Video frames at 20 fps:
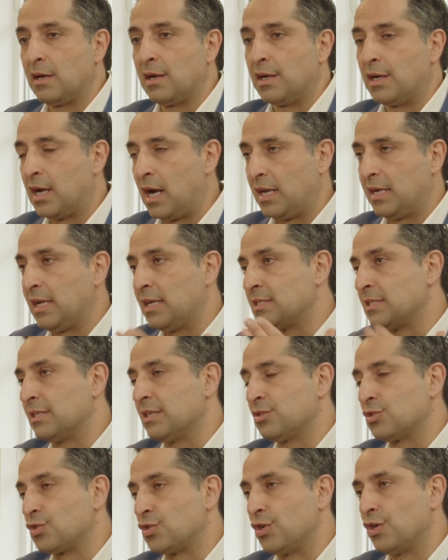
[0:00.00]
gut isn't
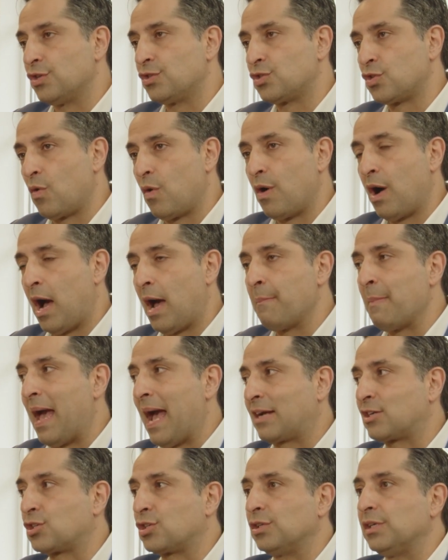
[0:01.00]
as good. So I'm
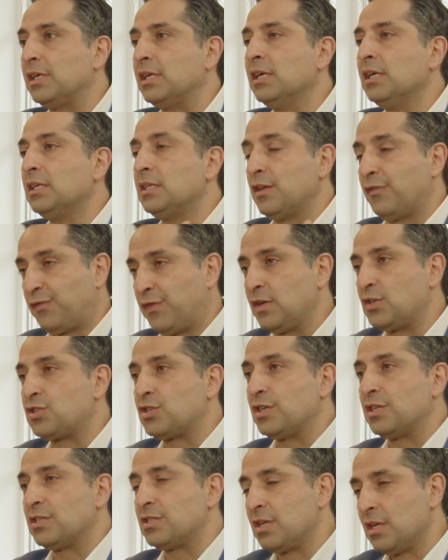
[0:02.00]
actually
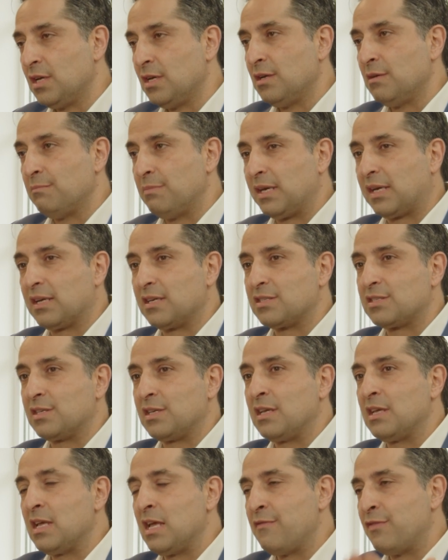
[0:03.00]
deficient because
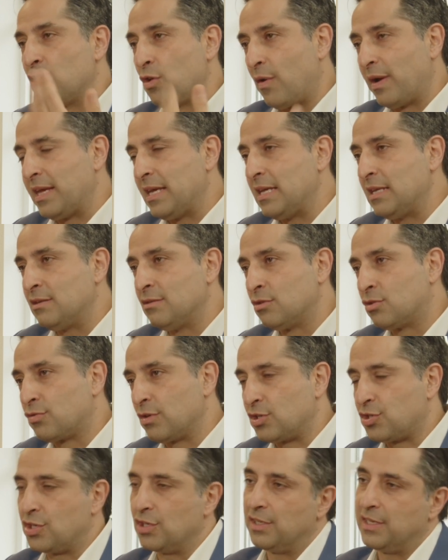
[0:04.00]
even though I eat
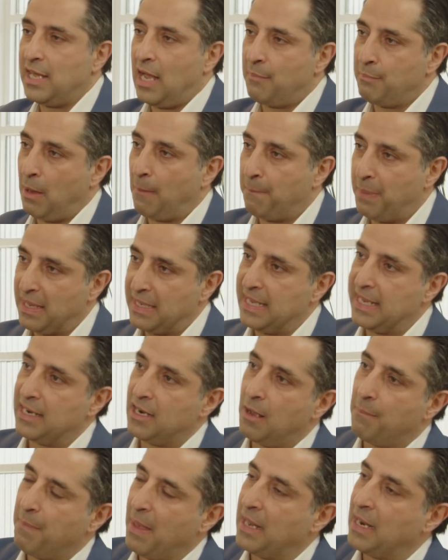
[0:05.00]
nutritionally, I'm not picking it
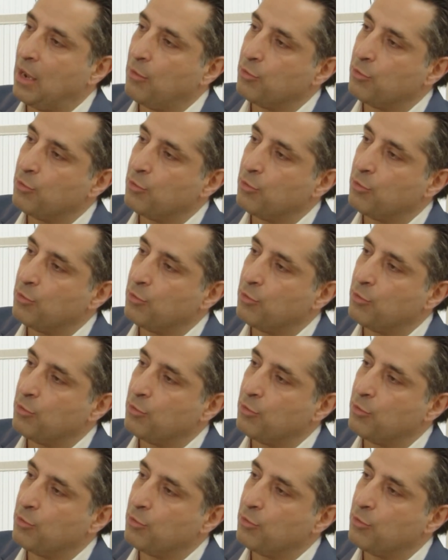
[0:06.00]
up. And I